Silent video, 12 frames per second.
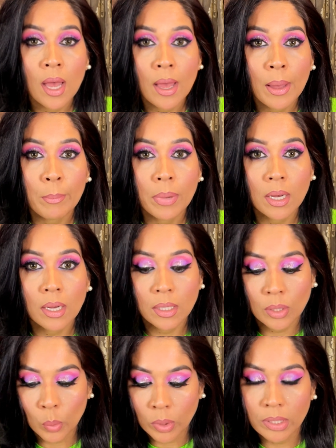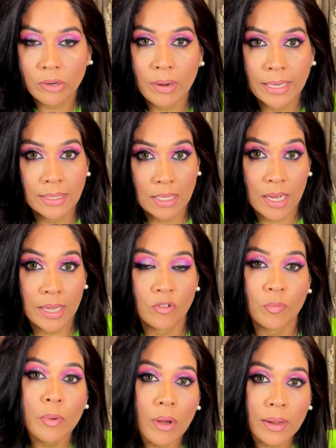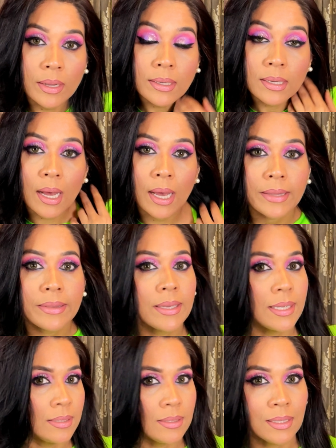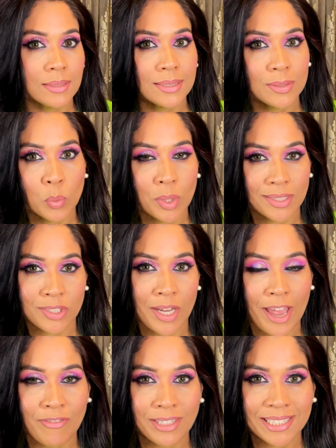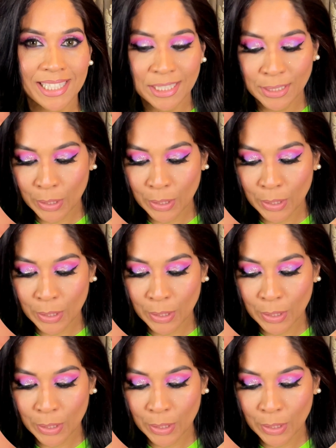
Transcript: but with the right kind of product, I think it does works on every skin tone.